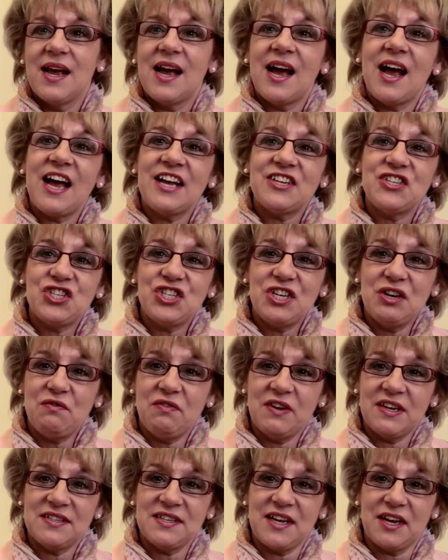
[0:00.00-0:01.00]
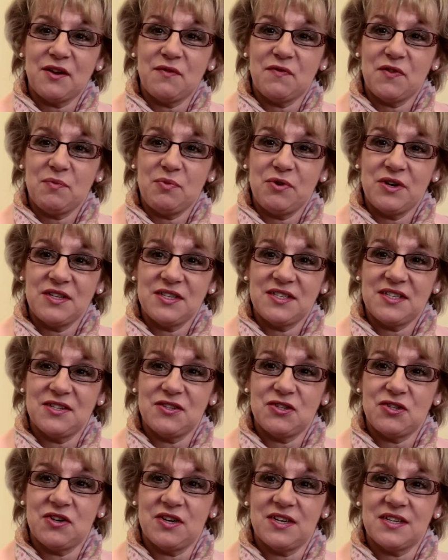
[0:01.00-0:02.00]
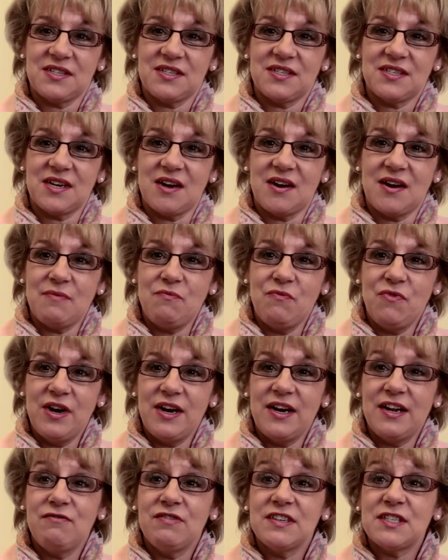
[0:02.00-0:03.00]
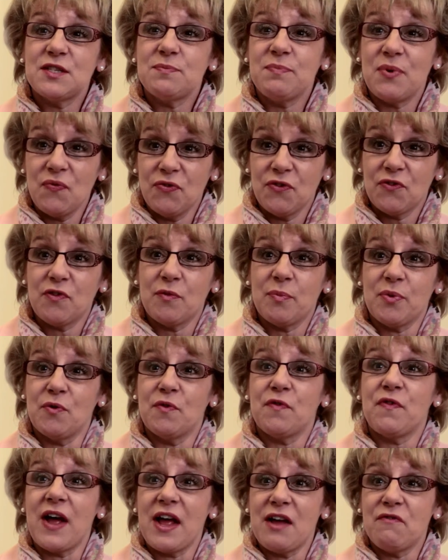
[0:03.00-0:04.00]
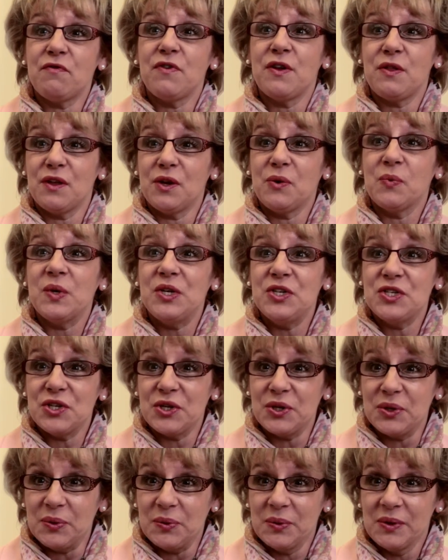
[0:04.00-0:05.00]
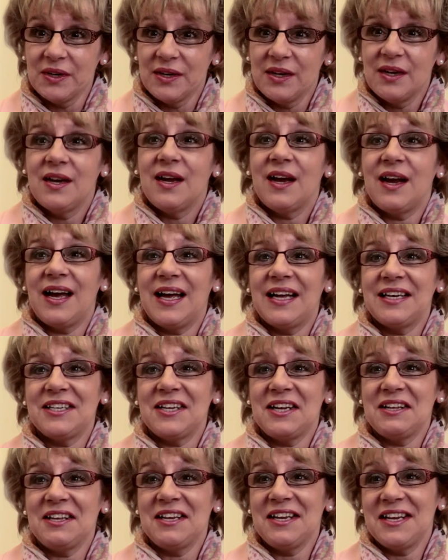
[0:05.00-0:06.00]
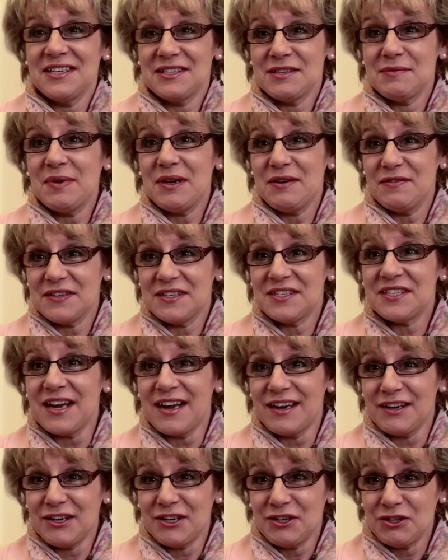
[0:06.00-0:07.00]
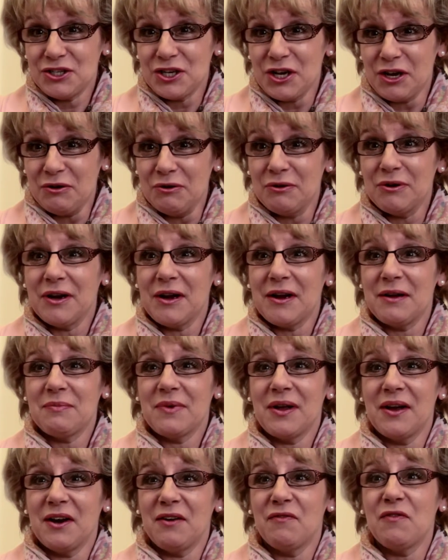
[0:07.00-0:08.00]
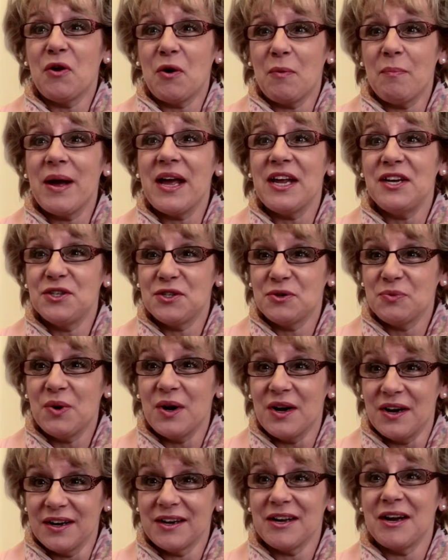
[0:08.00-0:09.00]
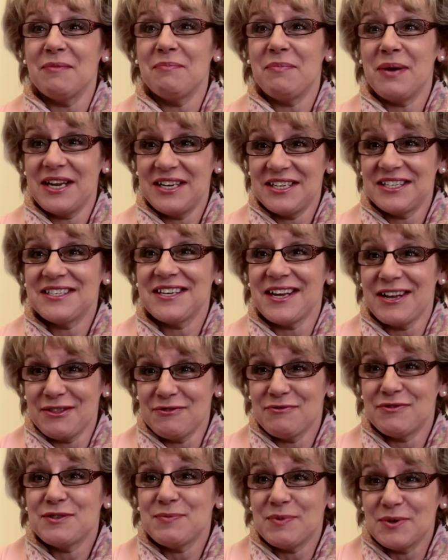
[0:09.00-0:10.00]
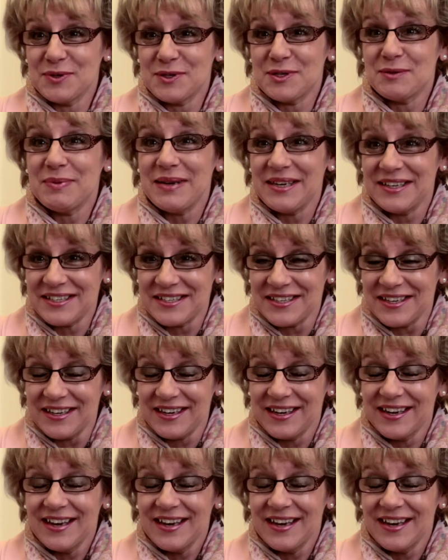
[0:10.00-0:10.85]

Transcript: As Chief Exec of the Prince's Trust, I'm really responsible for everything we do. And I think it's a bit of a standing joke. I'm kind of not paid to work, I'm paid to take the responsibility.